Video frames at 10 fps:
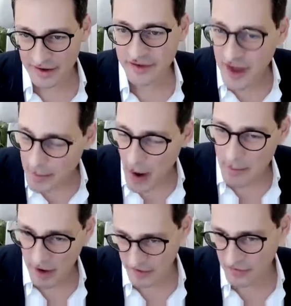step up
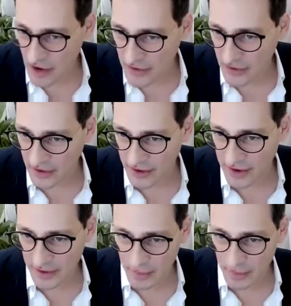much further